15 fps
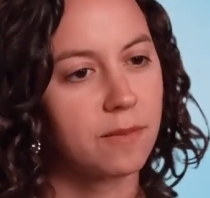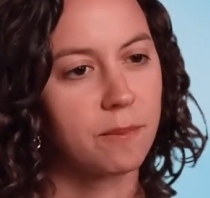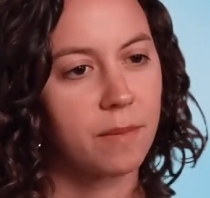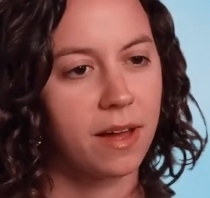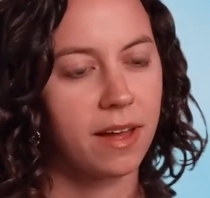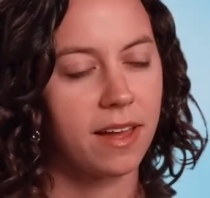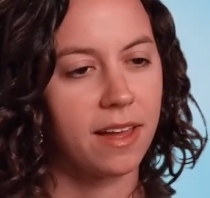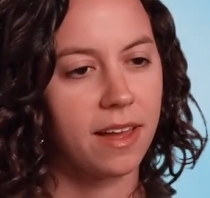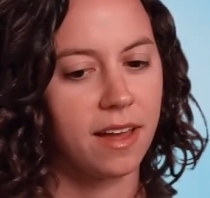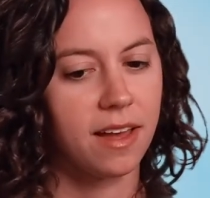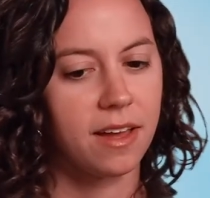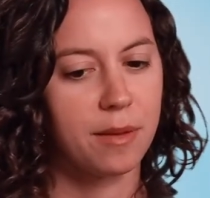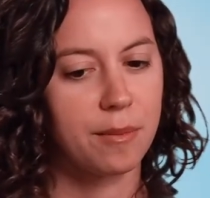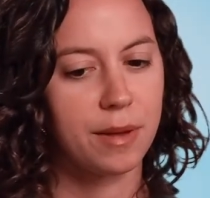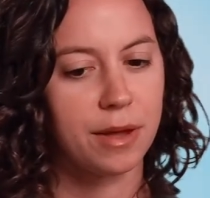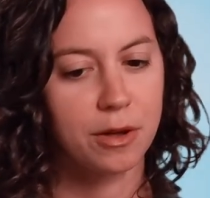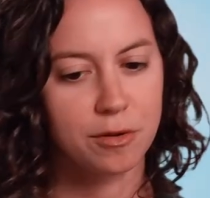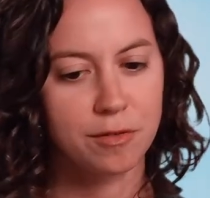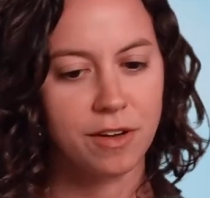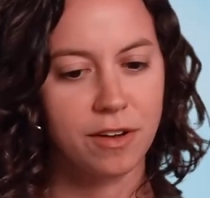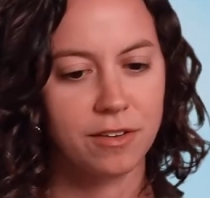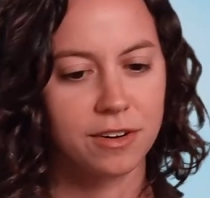My uh, my
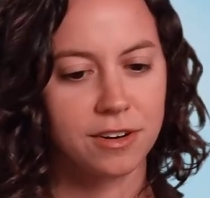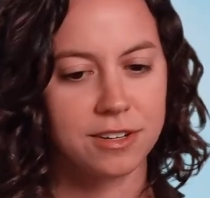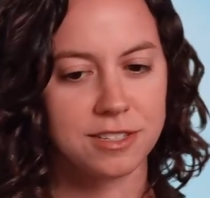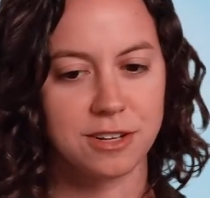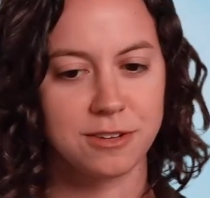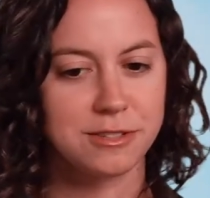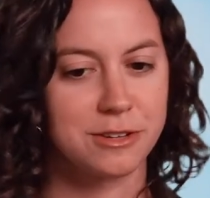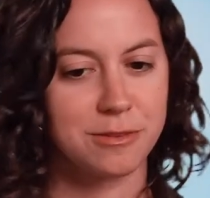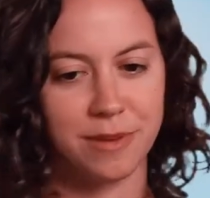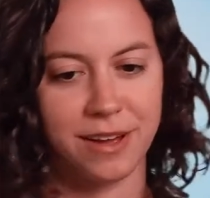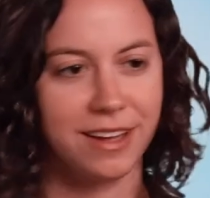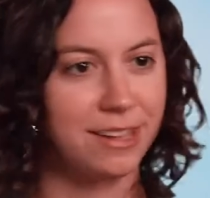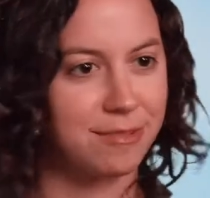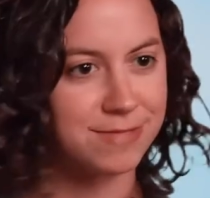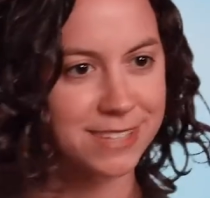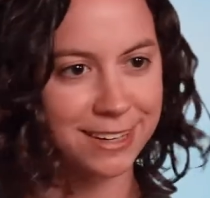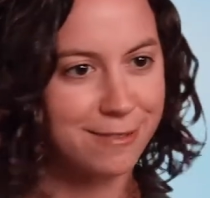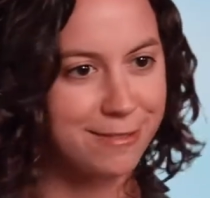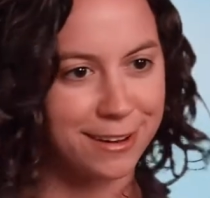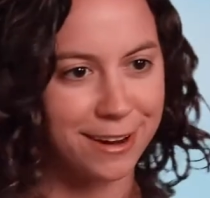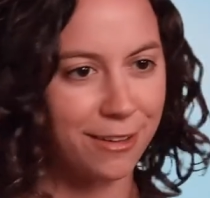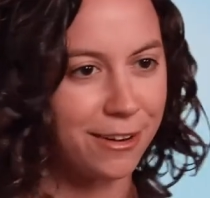co-founder is also my
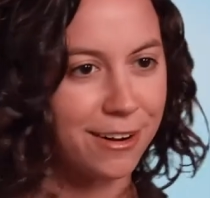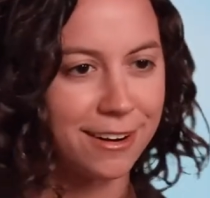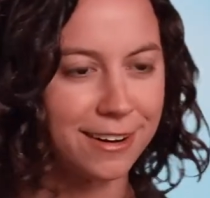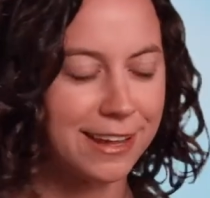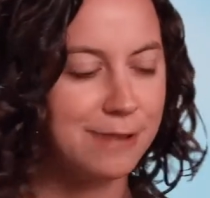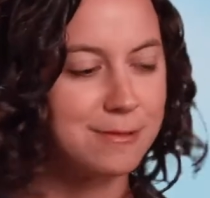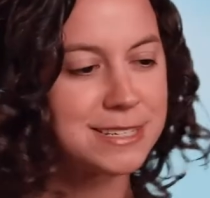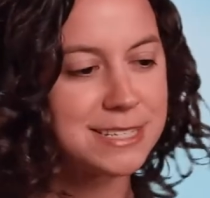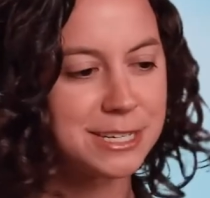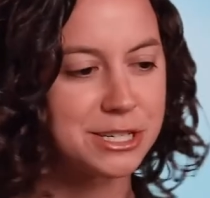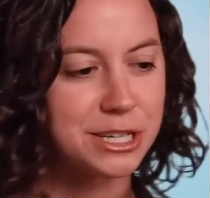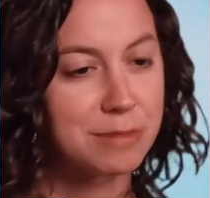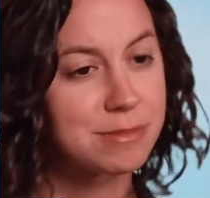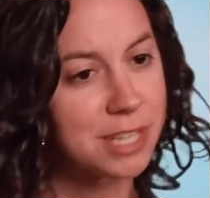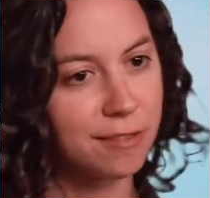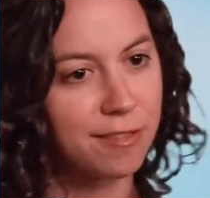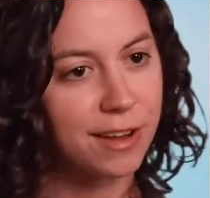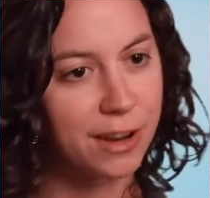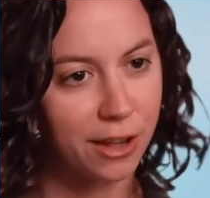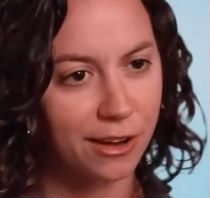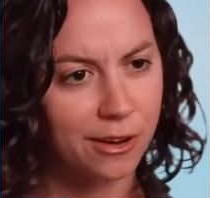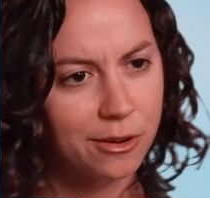significant other, and he was teaching himself
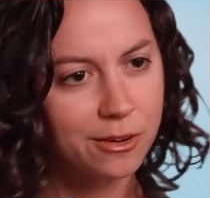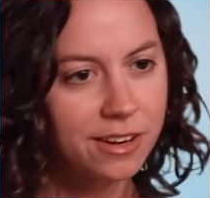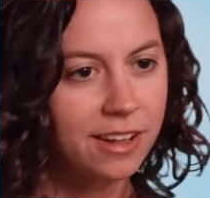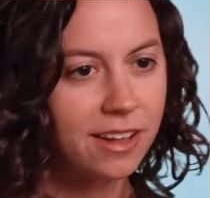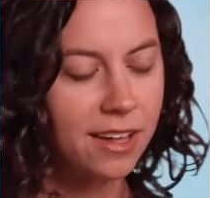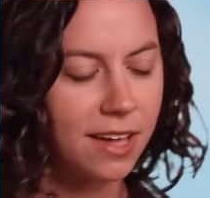how to code.